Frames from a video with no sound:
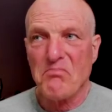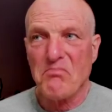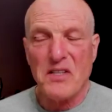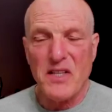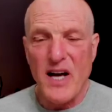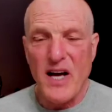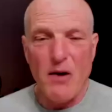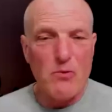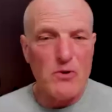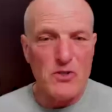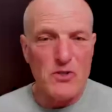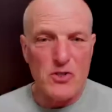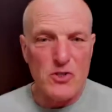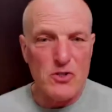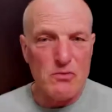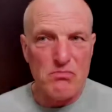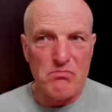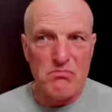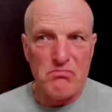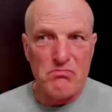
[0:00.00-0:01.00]
but that
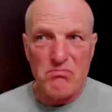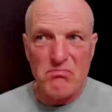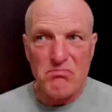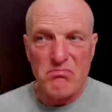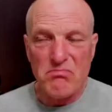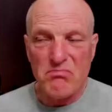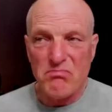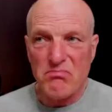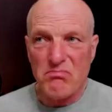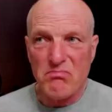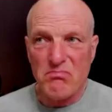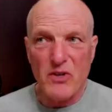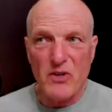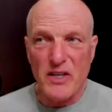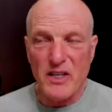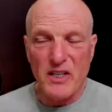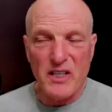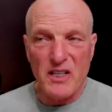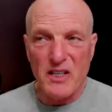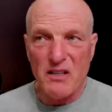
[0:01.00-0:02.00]
was
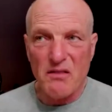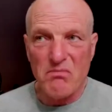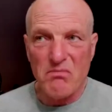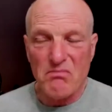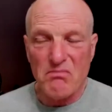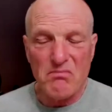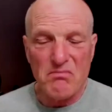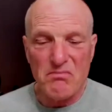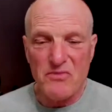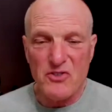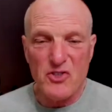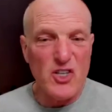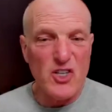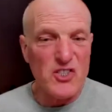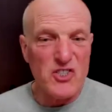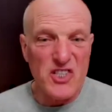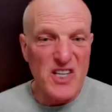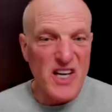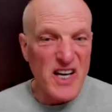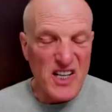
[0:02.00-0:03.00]
really
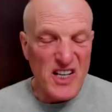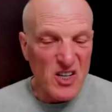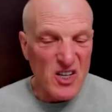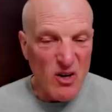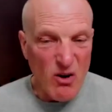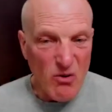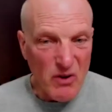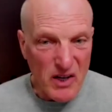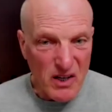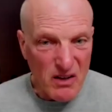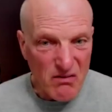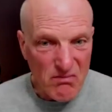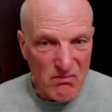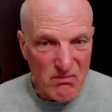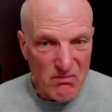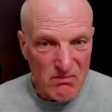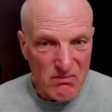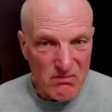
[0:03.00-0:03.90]
just getting going.